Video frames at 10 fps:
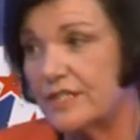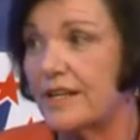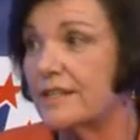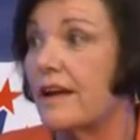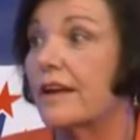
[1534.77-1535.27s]

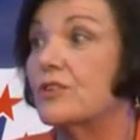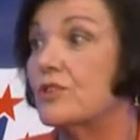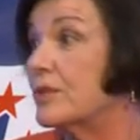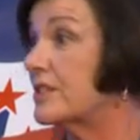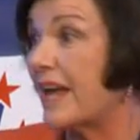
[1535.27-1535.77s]
CSI can
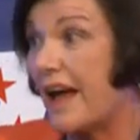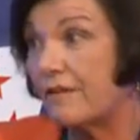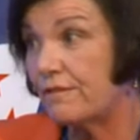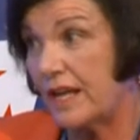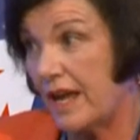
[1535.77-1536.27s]
do it in
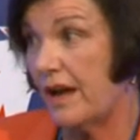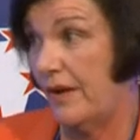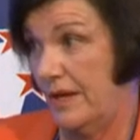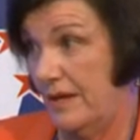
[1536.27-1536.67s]
half an hour.